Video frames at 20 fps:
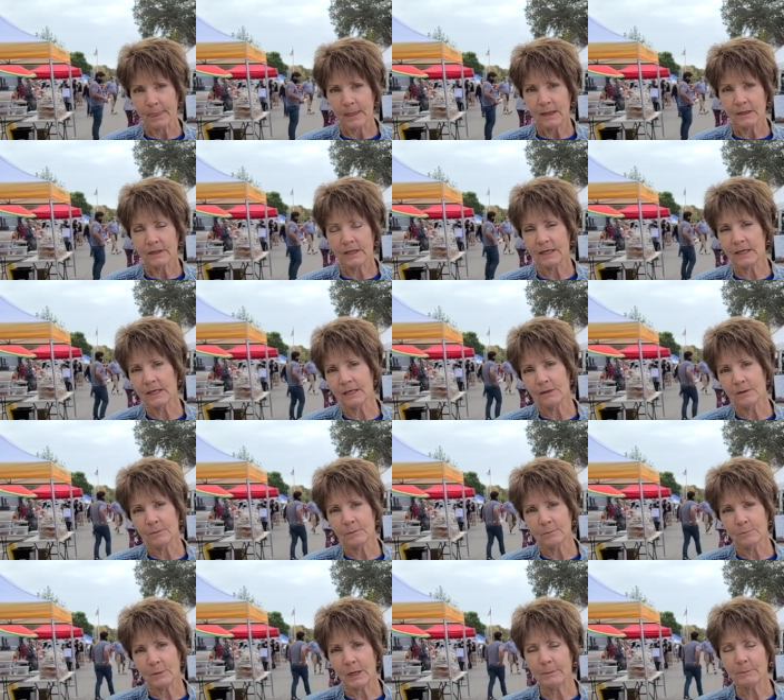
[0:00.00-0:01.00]
The
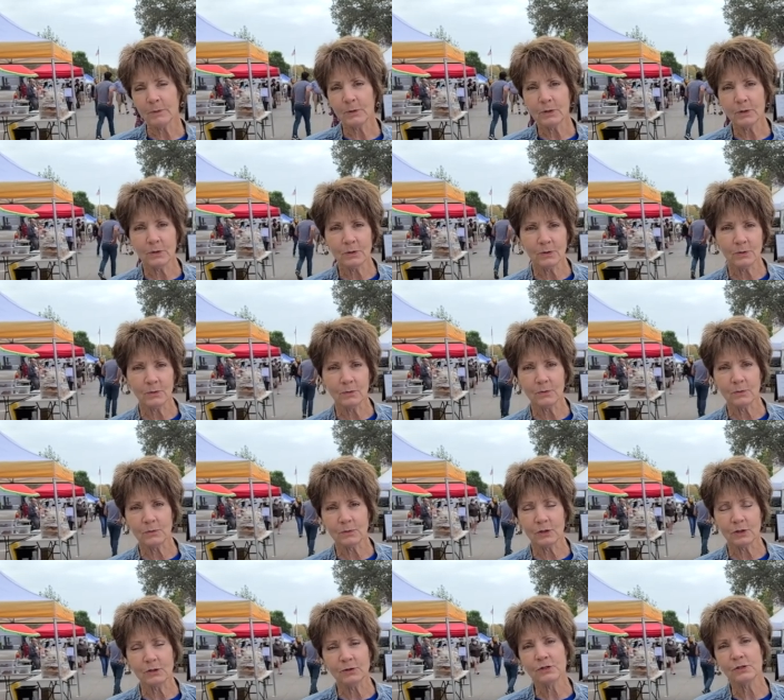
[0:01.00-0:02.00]
people who
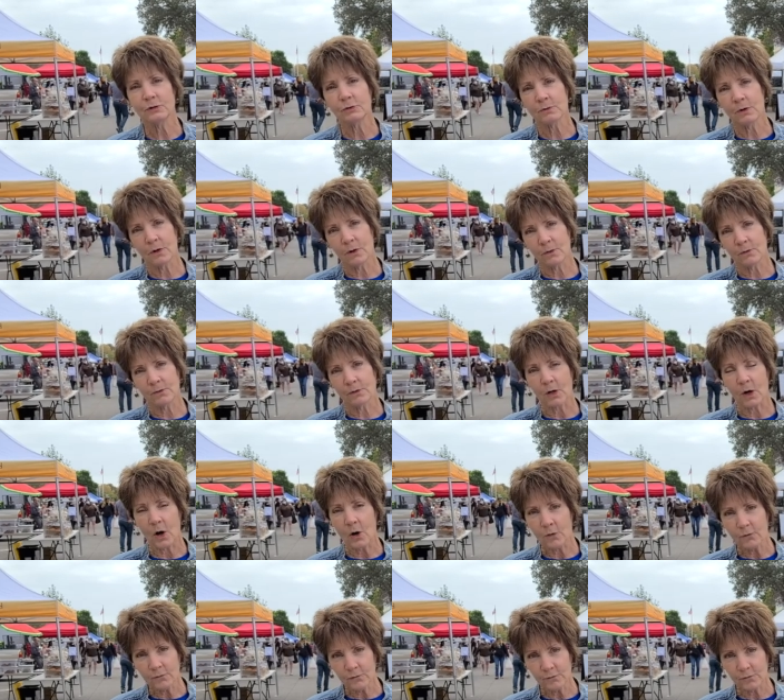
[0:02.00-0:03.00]
used to grow their own
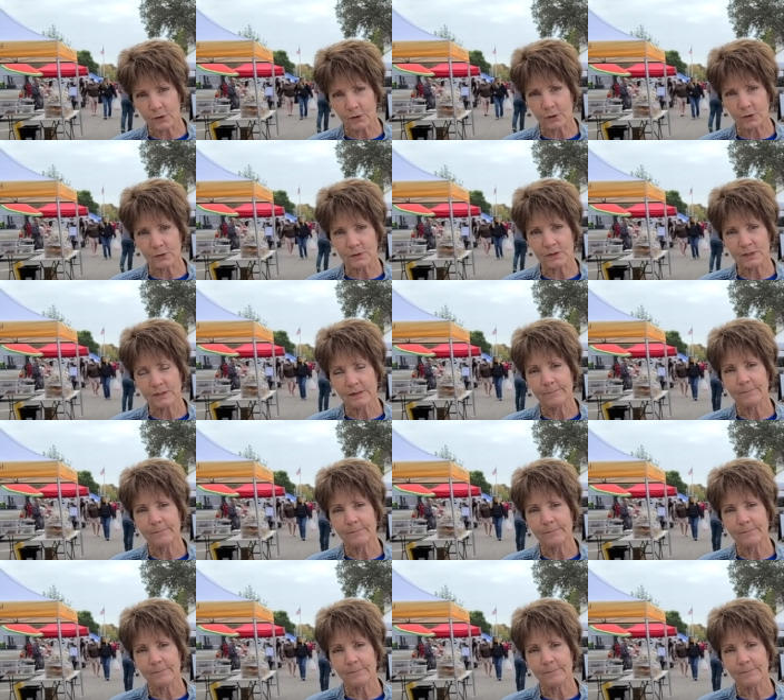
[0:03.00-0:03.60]
foods,